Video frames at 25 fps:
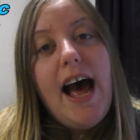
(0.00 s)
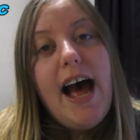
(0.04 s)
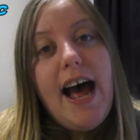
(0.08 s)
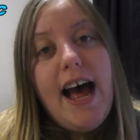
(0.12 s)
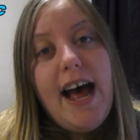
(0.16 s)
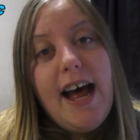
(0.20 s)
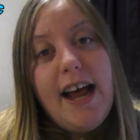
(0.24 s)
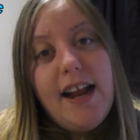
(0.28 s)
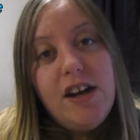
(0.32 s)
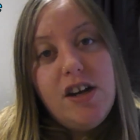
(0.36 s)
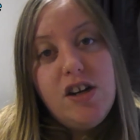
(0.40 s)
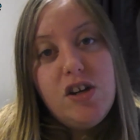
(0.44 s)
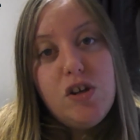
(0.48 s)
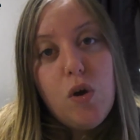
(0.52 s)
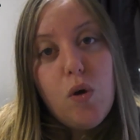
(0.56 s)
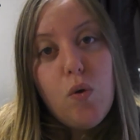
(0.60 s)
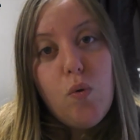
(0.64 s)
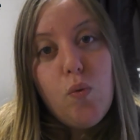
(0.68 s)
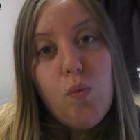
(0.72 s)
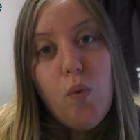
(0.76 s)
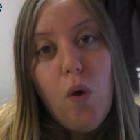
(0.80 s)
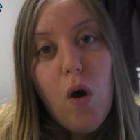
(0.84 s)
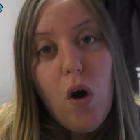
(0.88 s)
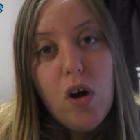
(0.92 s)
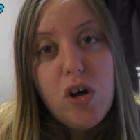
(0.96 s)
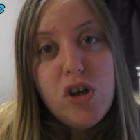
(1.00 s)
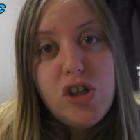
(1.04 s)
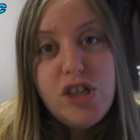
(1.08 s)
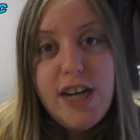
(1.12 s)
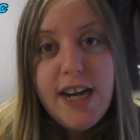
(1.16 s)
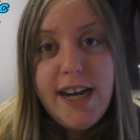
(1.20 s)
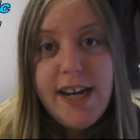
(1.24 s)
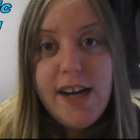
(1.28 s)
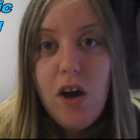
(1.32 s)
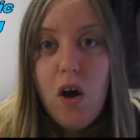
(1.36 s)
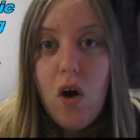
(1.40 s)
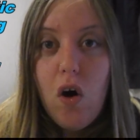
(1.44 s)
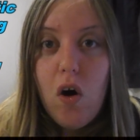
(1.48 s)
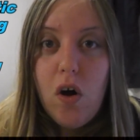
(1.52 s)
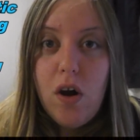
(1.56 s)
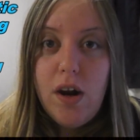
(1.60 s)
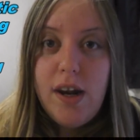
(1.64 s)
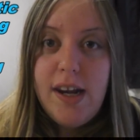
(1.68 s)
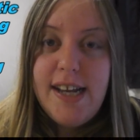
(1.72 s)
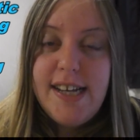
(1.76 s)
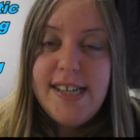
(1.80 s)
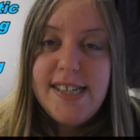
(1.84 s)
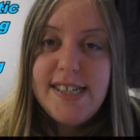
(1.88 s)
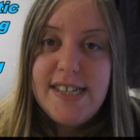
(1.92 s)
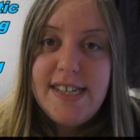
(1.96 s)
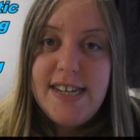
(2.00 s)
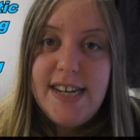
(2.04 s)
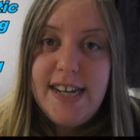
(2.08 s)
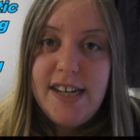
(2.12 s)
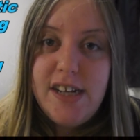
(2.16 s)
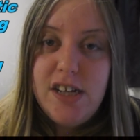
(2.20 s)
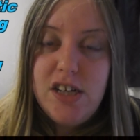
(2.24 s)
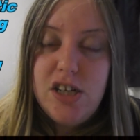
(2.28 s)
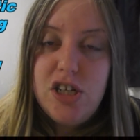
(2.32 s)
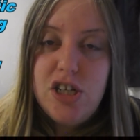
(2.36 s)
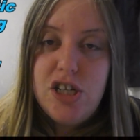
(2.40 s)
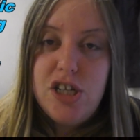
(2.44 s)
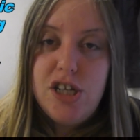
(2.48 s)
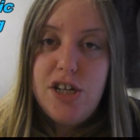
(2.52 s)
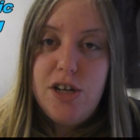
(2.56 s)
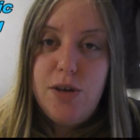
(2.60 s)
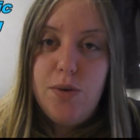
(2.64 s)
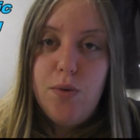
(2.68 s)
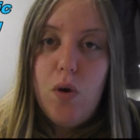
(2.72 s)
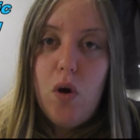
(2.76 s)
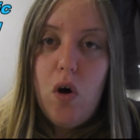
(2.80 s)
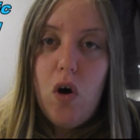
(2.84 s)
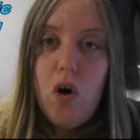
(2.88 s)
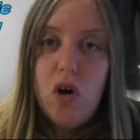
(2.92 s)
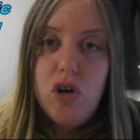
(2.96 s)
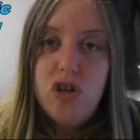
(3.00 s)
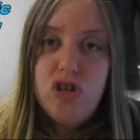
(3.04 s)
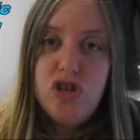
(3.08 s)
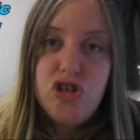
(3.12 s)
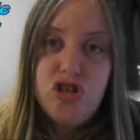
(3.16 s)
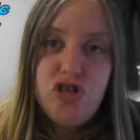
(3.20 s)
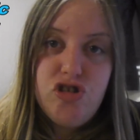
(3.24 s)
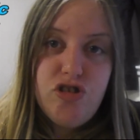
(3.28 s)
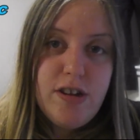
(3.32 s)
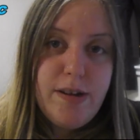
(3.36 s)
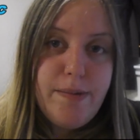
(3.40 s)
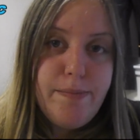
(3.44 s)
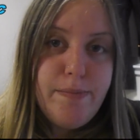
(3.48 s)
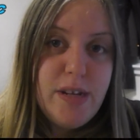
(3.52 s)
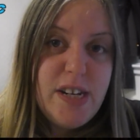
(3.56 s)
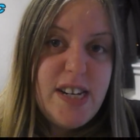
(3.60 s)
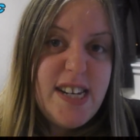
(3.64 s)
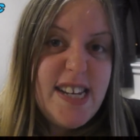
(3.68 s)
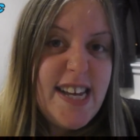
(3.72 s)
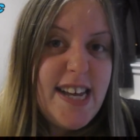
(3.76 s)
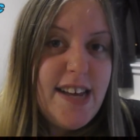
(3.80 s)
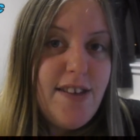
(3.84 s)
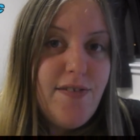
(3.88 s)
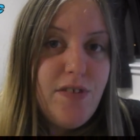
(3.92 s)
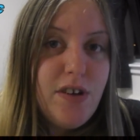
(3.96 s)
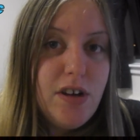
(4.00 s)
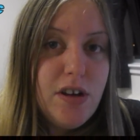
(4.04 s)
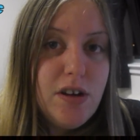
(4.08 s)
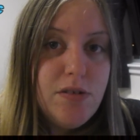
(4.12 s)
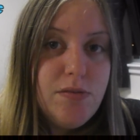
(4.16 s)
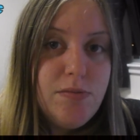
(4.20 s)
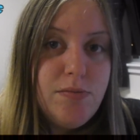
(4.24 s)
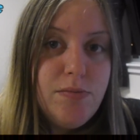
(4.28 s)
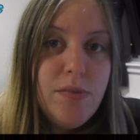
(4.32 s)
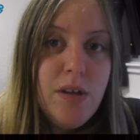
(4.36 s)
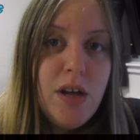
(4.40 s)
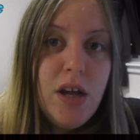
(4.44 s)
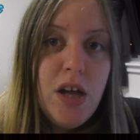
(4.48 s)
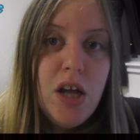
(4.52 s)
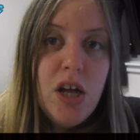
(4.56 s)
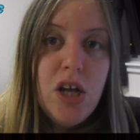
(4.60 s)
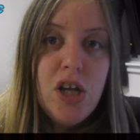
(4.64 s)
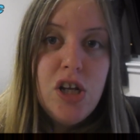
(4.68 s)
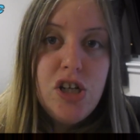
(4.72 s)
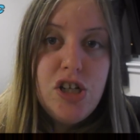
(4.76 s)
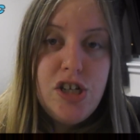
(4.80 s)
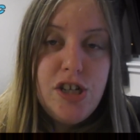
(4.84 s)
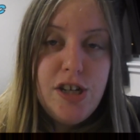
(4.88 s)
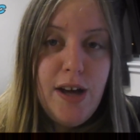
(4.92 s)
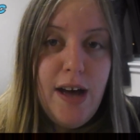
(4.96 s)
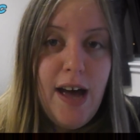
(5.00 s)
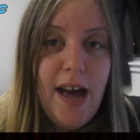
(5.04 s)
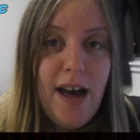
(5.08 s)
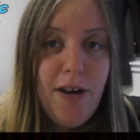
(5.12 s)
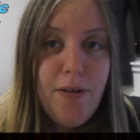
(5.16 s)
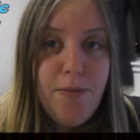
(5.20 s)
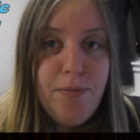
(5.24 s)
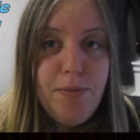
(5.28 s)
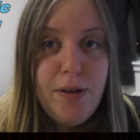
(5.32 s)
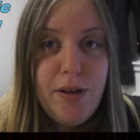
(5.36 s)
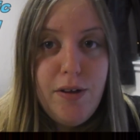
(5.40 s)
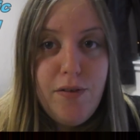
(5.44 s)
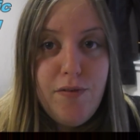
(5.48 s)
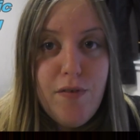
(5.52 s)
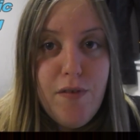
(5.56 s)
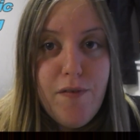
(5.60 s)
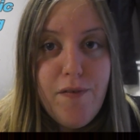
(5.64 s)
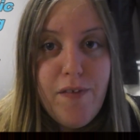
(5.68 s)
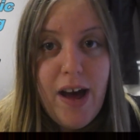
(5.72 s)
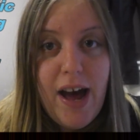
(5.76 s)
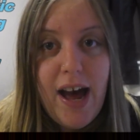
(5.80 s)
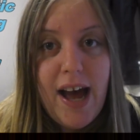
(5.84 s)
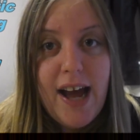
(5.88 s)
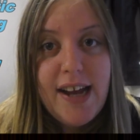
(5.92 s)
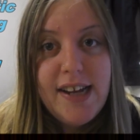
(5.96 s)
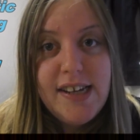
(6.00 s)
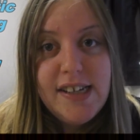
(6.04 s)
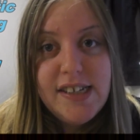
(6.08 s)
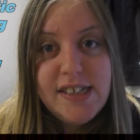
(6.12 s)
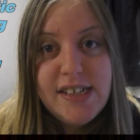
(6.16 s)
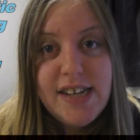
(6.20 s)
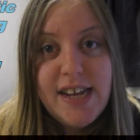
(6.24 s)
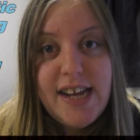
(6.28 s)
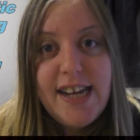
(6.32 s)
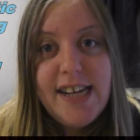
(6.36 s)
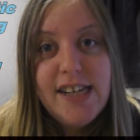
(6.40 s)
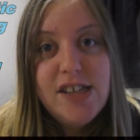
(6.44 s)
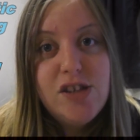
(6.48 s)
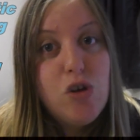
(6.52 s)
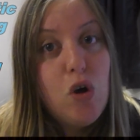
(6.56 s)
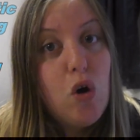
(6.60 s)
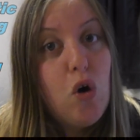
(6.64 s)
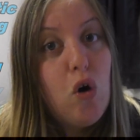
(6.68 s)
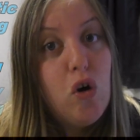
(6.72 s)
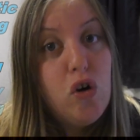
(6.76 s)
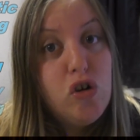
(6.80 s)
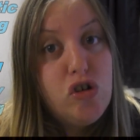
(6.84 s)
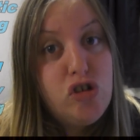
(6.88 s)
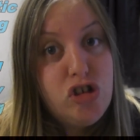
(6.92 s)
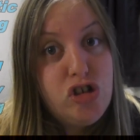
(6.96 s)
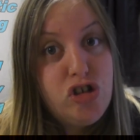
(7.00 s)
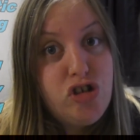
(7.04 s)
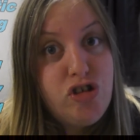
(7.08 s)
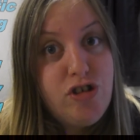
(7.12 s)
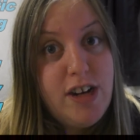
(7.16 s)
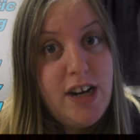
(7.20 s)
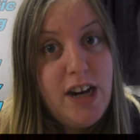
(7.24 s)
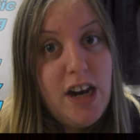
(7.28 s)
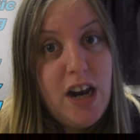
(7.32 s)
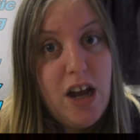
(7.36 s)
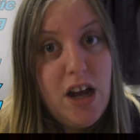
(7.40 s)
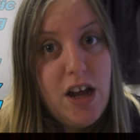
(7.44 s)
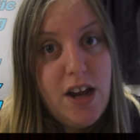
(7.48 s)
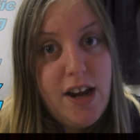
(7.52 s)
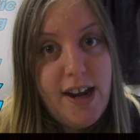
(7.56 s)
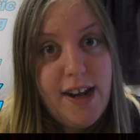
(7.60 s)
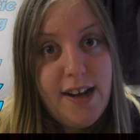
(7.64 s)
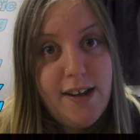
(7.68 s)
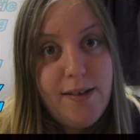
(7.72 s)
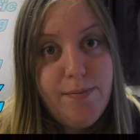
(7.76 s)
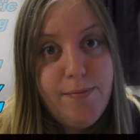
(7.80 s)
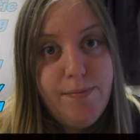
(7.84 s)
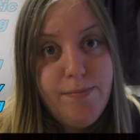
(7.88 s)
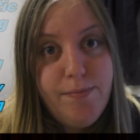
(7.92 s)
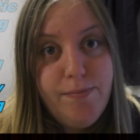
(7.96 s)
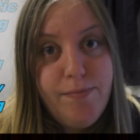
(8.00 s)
And watching or listening to auditory material to help you revise is auditory learning.